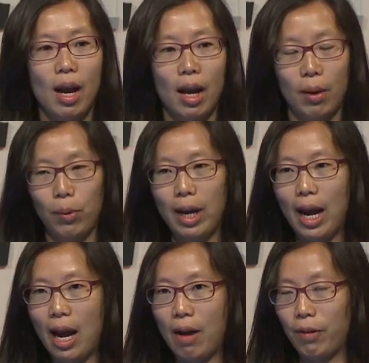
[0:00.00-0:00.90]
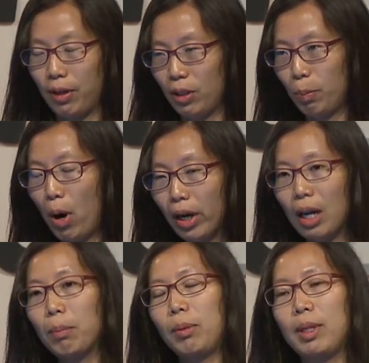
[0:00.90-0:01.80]
We have Spark
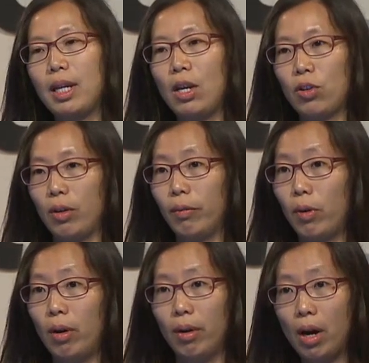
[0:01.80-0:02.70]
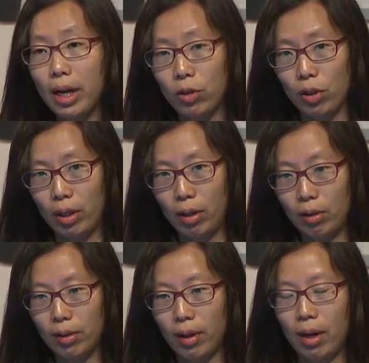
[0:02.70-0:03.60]
implementation for our
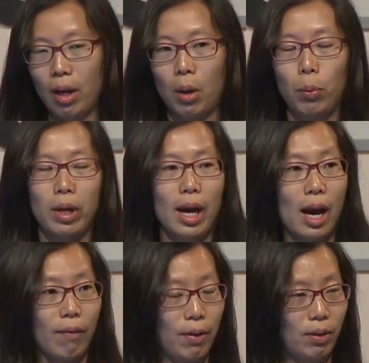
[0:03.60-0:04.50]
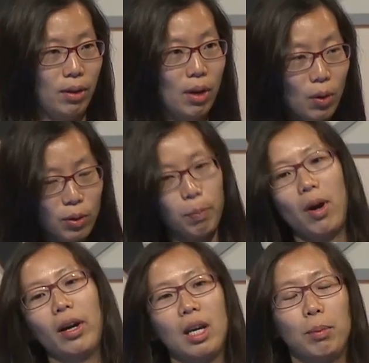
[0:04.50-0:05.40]
non-engineers. We have no
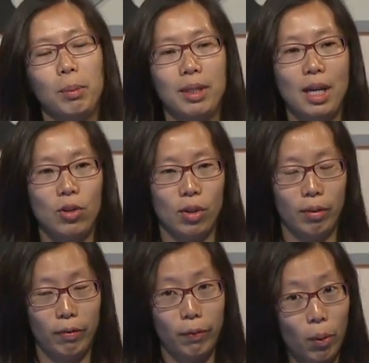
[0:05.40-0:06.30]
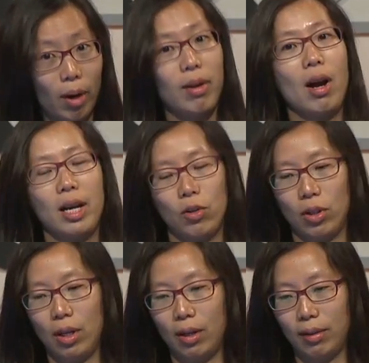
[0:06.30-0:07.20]
Spark implementation for our
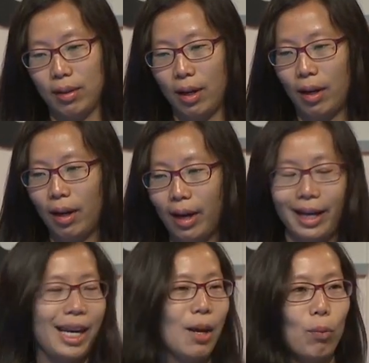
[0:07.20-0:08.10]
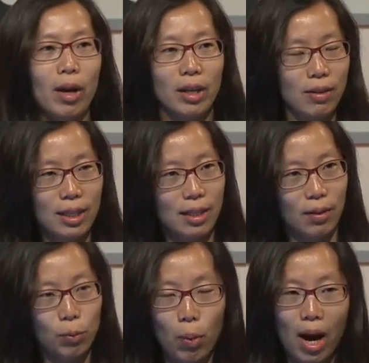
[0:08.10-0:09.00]
non-engineers. I can't walk into
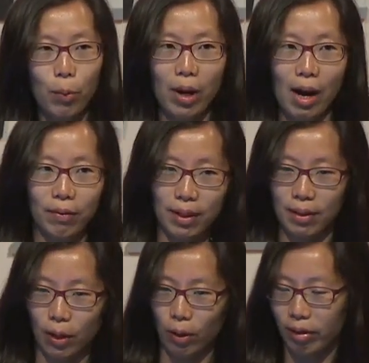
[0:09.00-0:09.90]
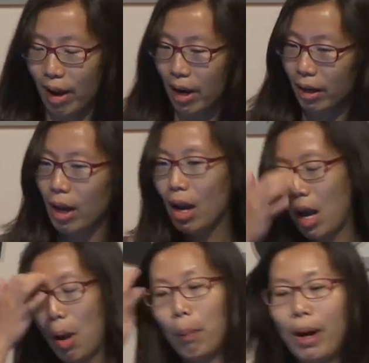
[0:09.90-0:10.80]
details why we have this other thing,
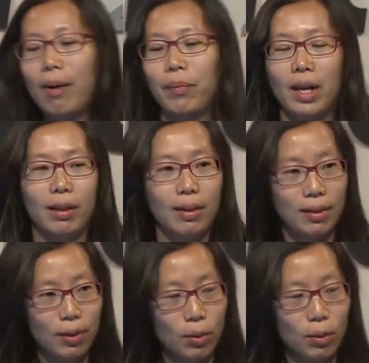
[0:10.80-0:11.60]
but this is the